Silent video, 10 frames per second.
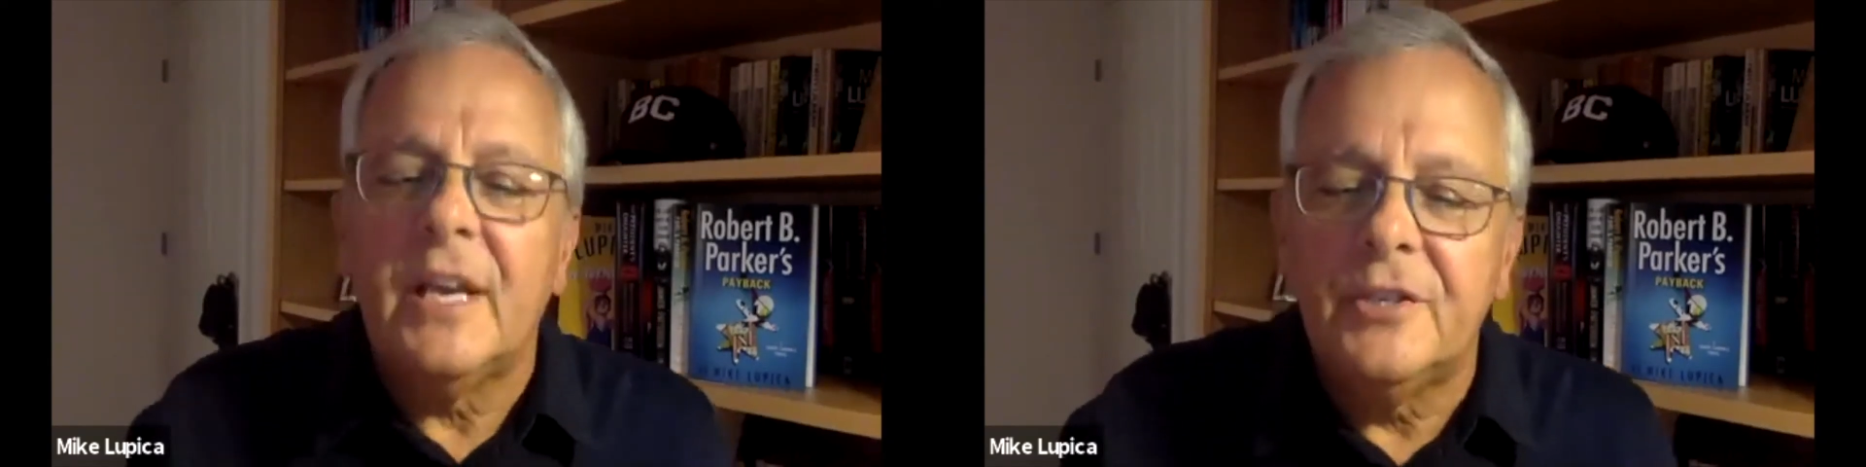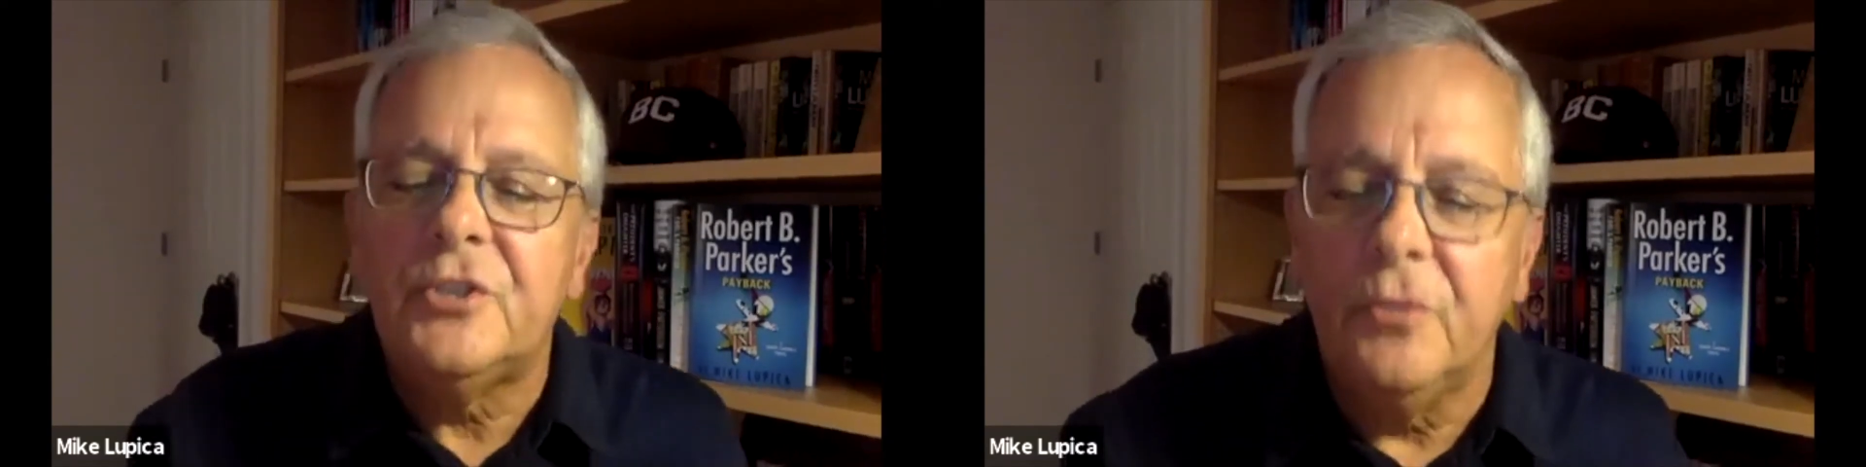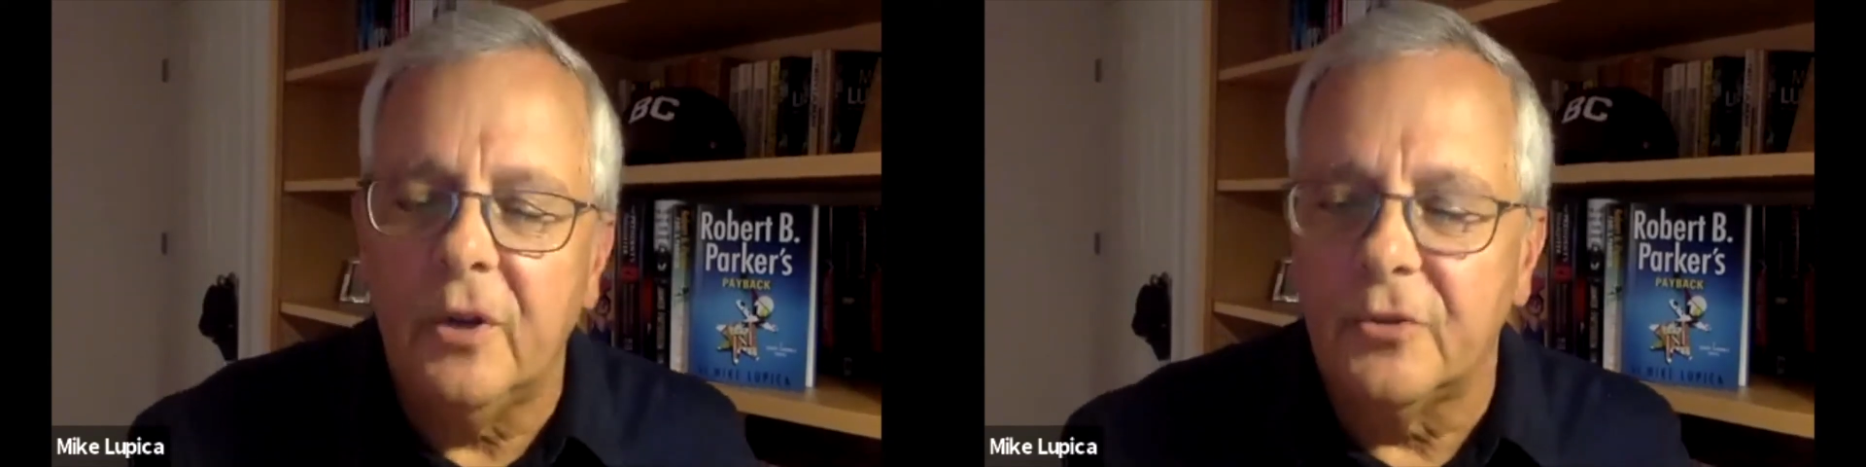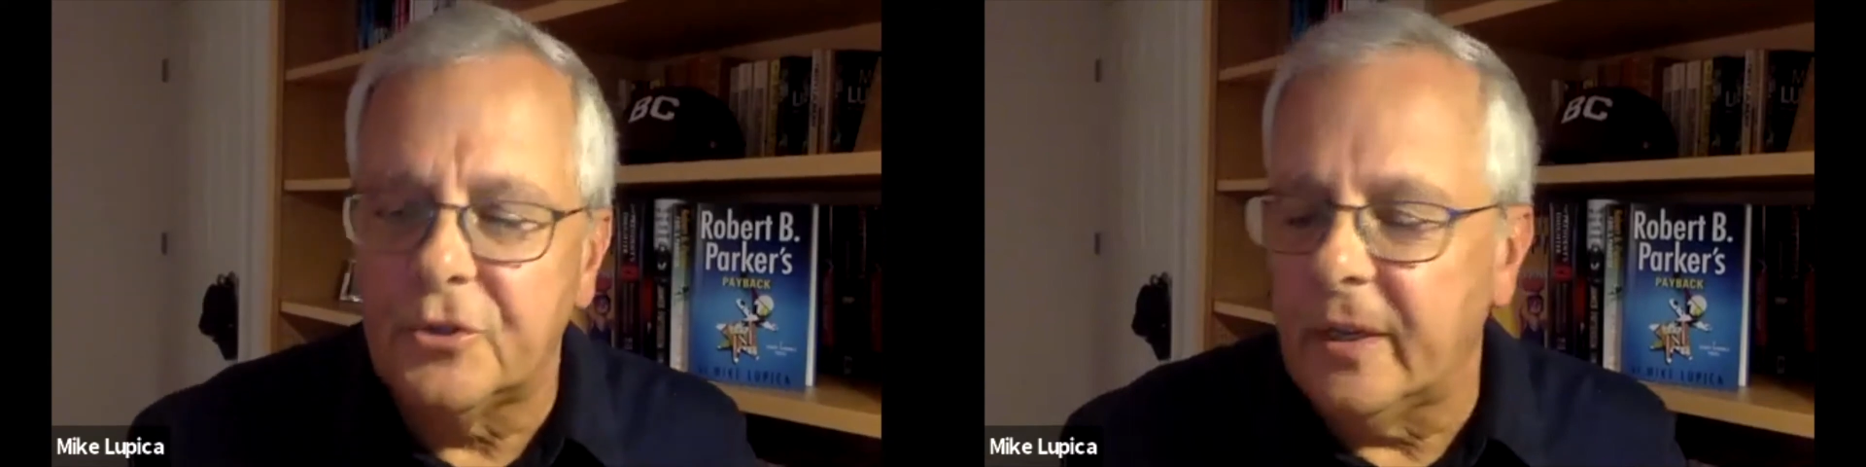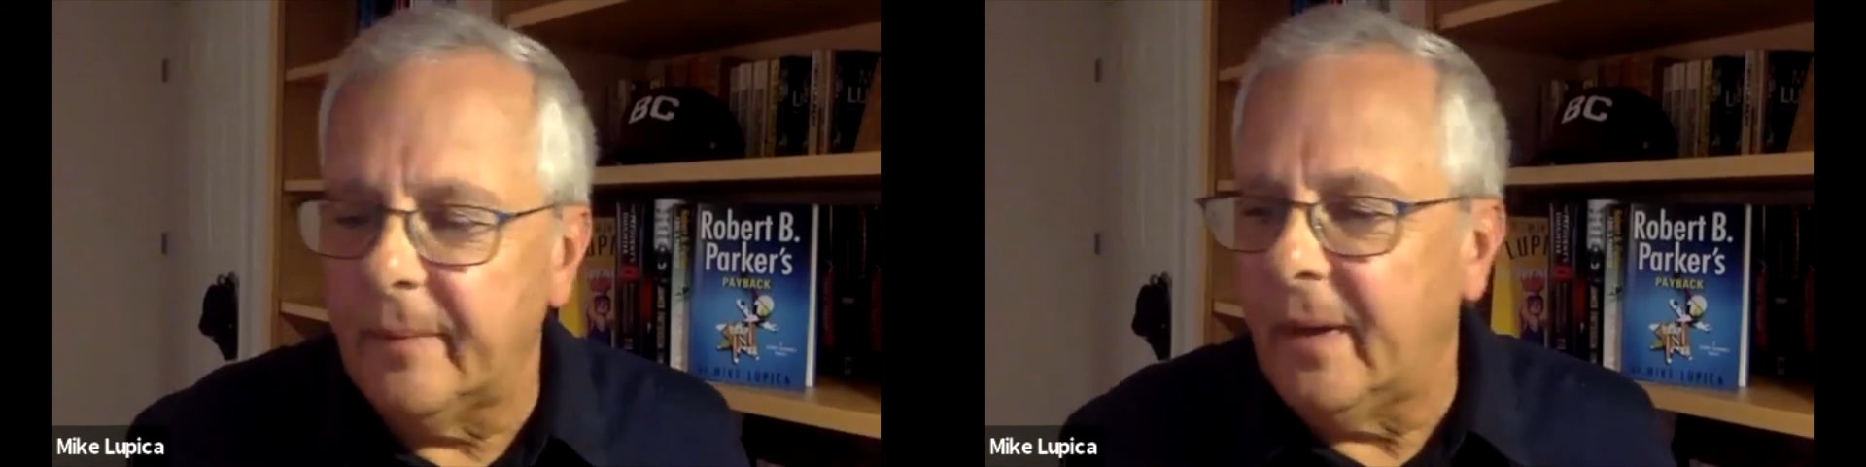as you know,
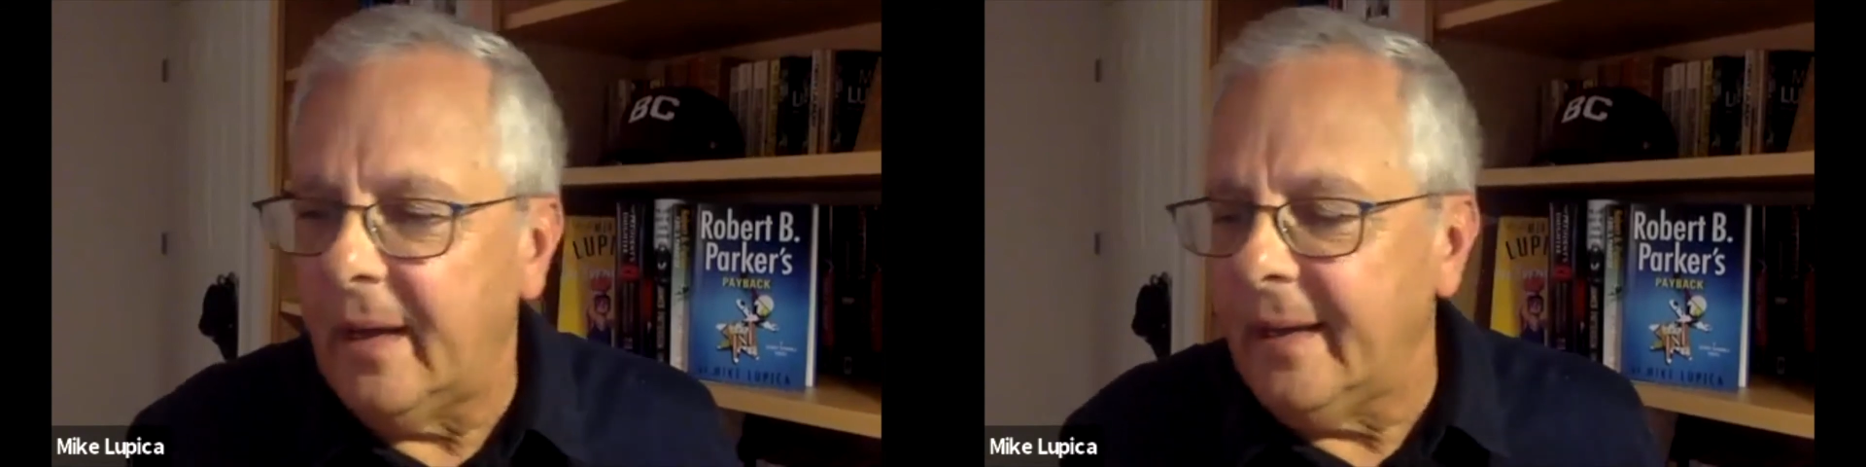Jim,